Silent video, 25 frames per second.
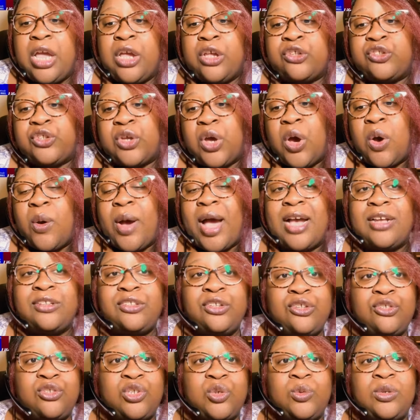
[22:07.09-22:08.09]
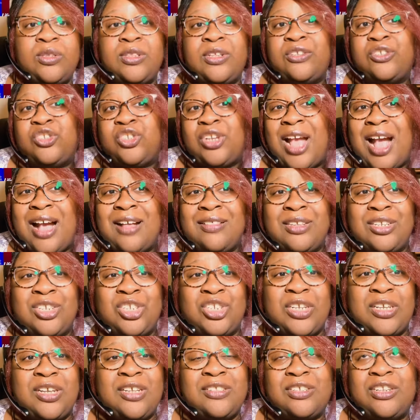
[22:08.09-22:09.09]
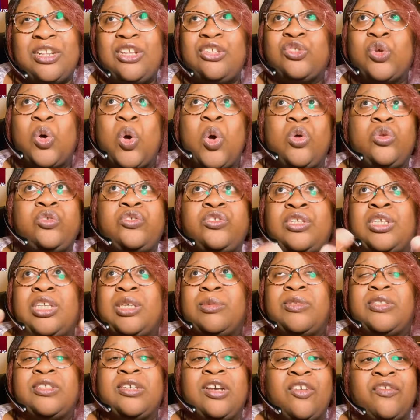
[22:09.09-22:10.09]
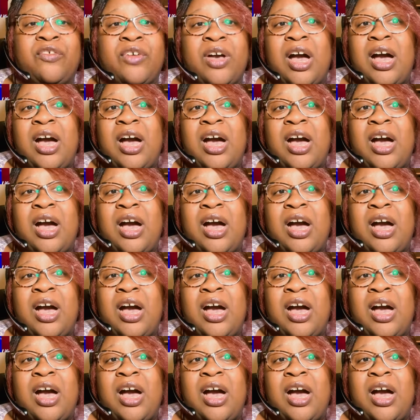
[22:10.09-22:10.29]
So as he's doing these challenges and he's hoisting himself